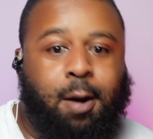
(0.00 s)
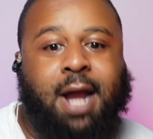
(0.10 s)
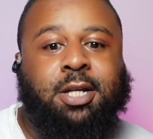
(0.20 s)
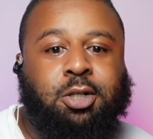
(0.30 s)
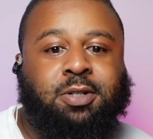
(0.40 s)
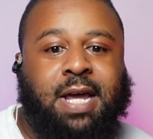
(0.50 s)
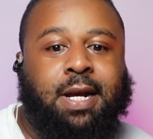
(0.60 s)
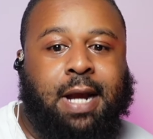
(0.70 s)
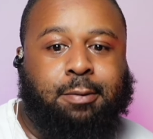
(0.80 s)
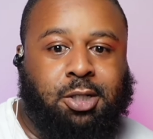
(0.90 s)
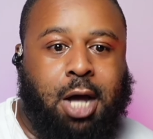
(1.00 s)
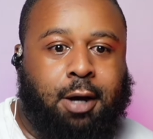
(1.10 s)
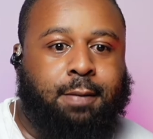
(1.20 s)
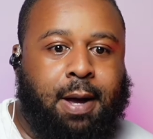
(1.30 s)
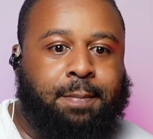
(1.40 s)
So then why did you say that I was
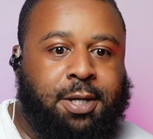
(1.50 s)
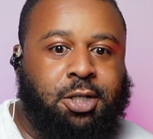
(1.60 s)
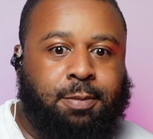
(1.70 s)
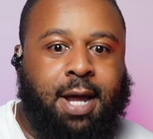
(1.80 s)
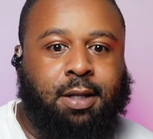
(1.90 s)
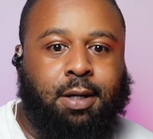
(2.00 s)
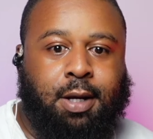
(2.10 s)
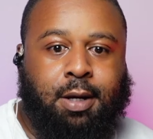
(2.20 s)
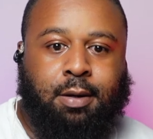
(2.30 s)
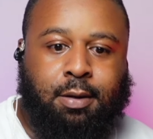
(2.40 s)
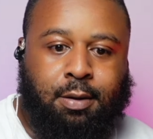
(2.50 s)
talking about Bishop Nathan then?